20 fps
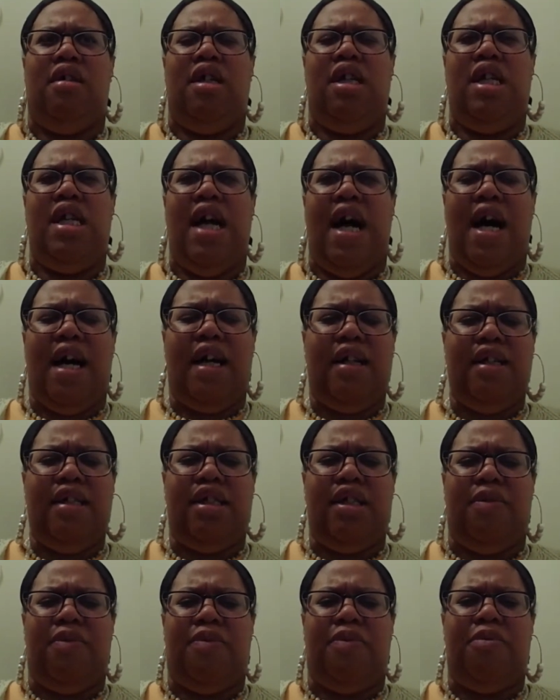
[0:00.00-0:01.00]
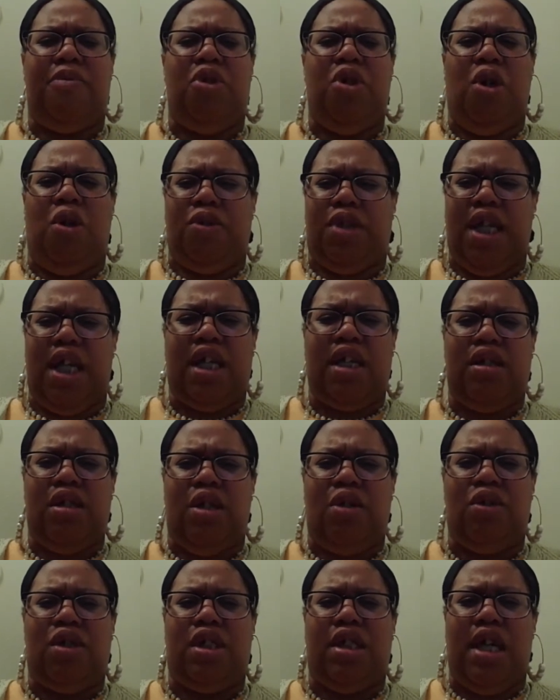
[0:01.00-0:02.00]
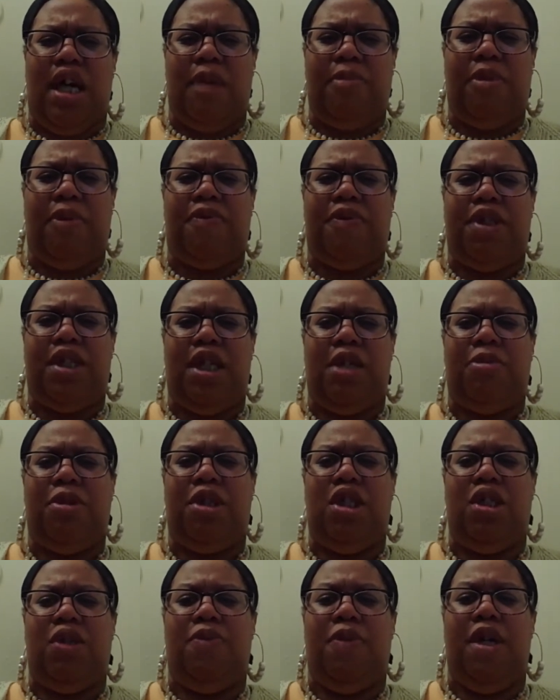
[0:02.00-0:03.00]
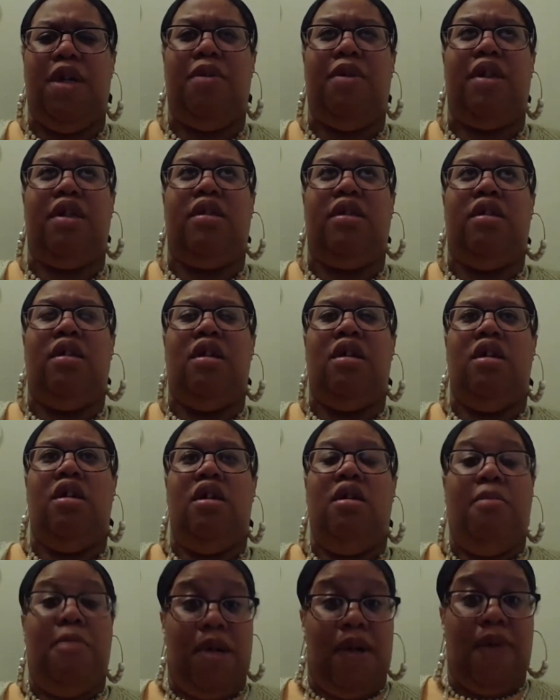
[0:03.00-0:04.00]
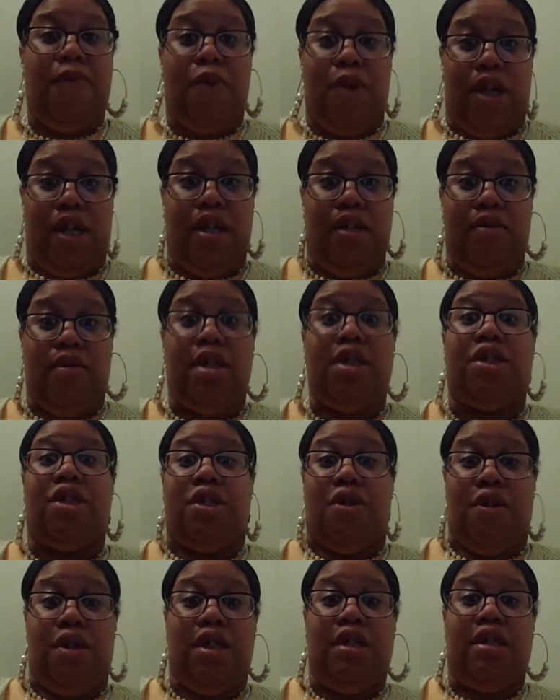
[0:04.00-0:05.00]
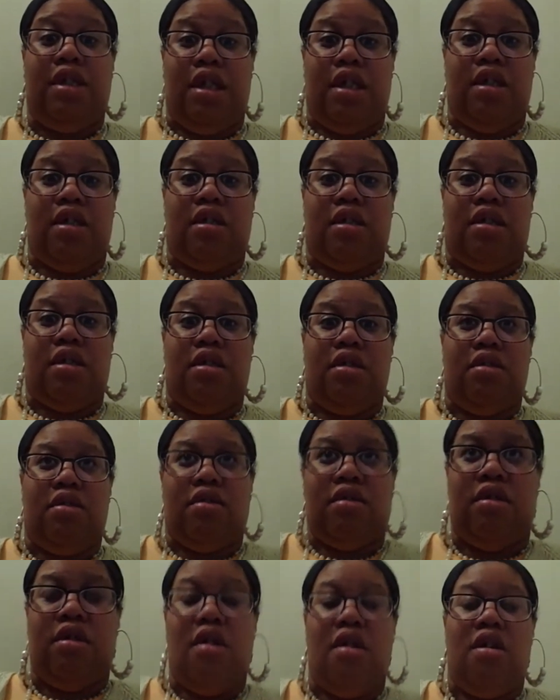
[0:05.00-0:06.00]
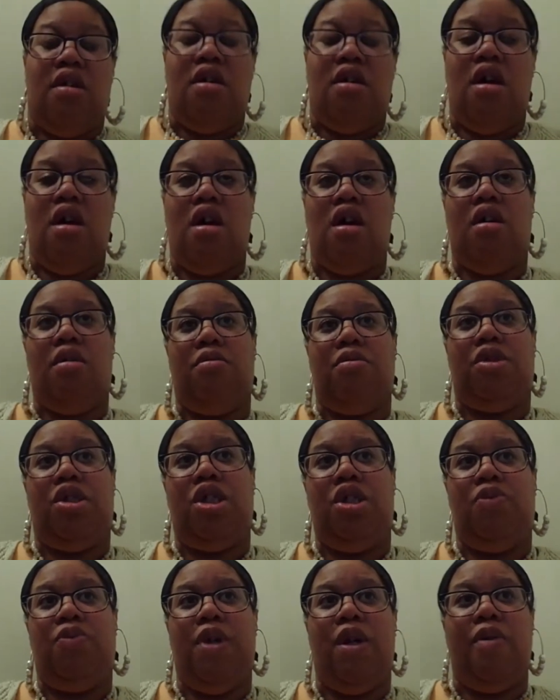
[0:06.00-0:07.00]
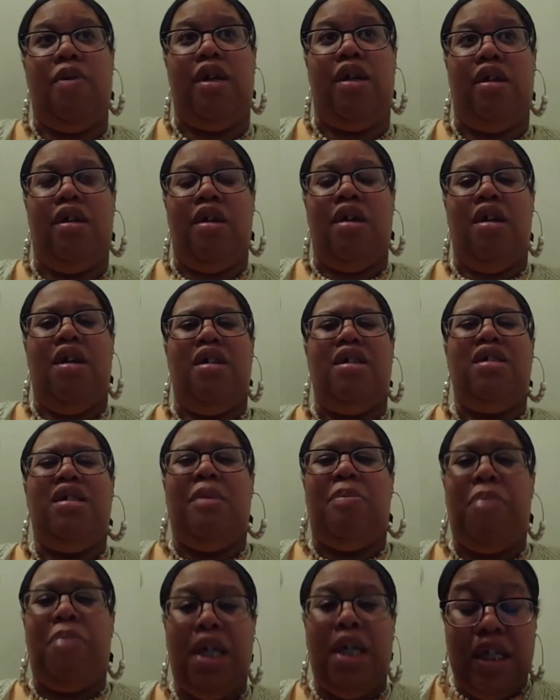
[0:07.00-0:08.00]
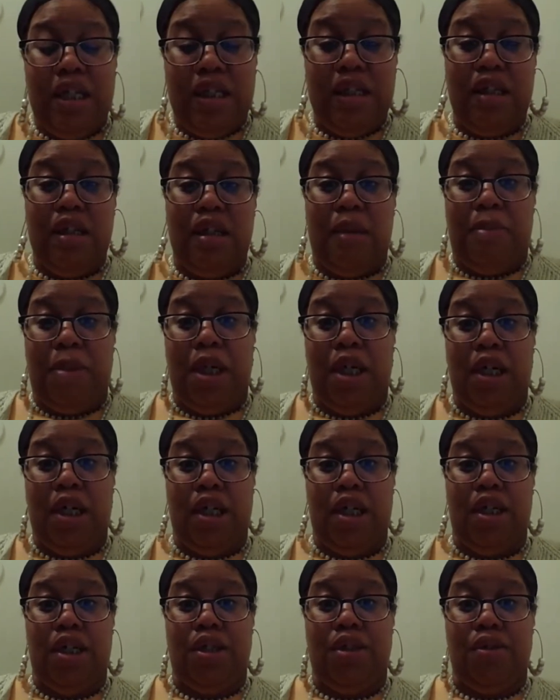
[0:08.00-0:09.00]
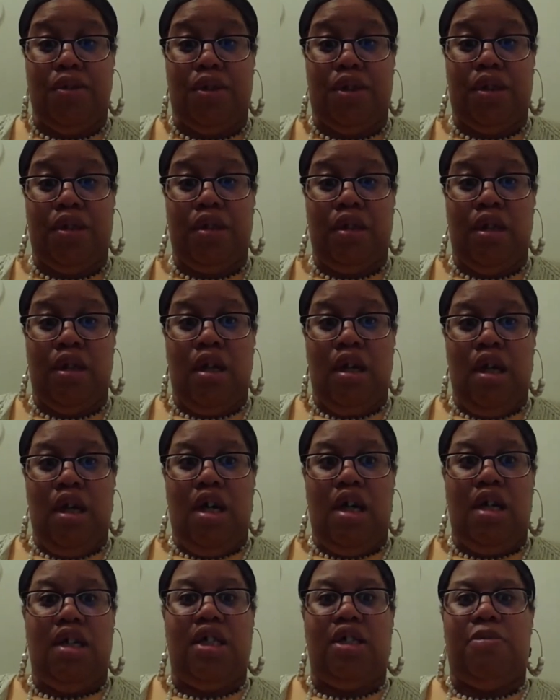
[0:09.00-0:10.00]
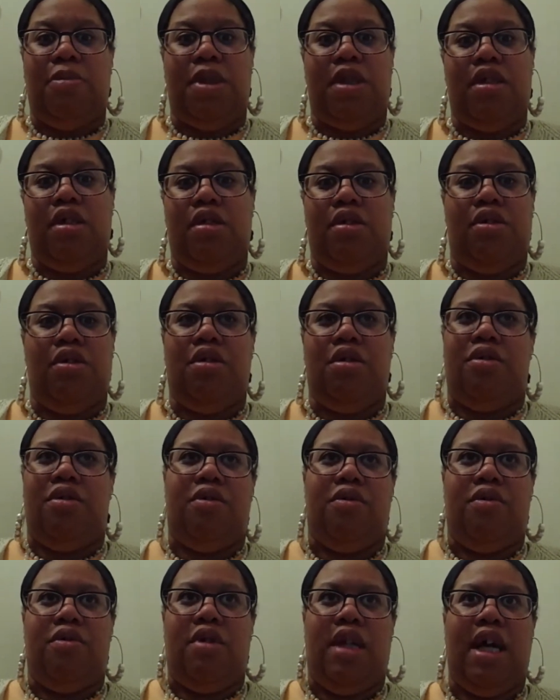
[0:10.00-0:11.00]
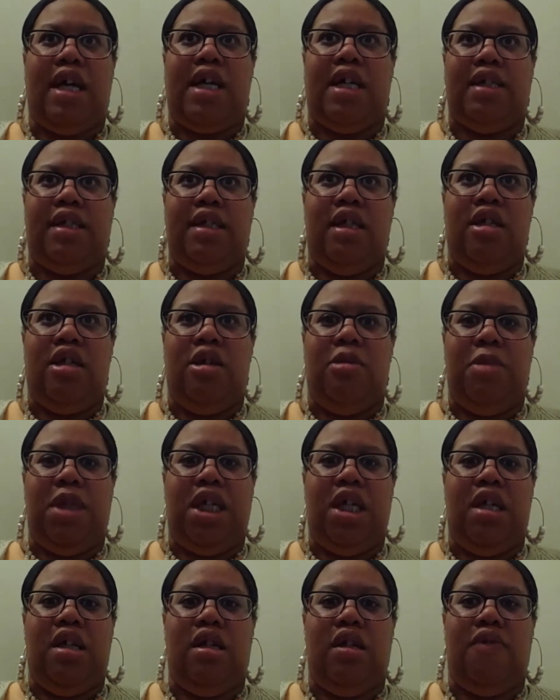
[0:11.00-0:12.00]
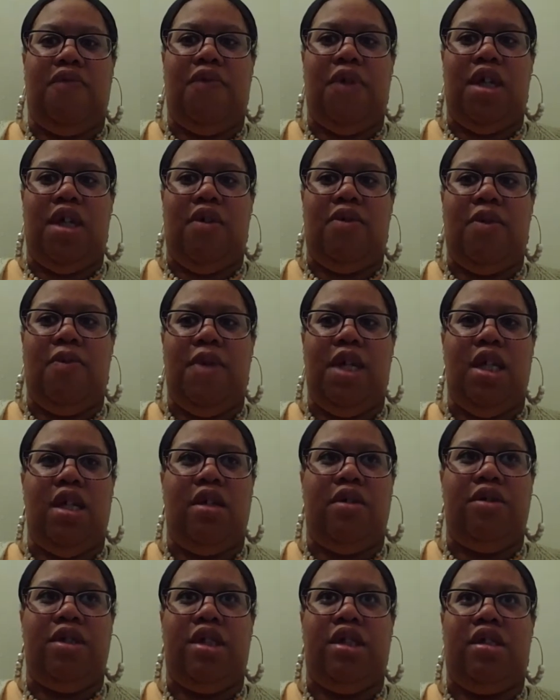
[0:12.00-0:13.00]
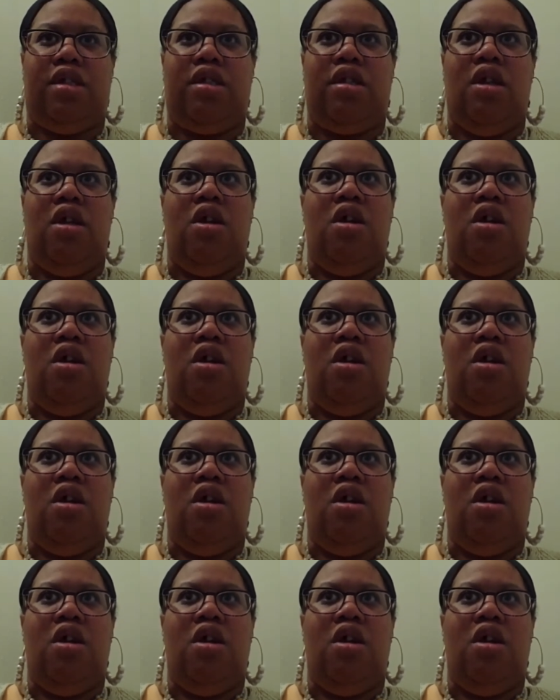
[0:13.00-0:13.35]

knowledge of taking those type of steps. She's very, my friend that's 36. She's very dependent upon others, and that's because like I said in the beginning of the video, just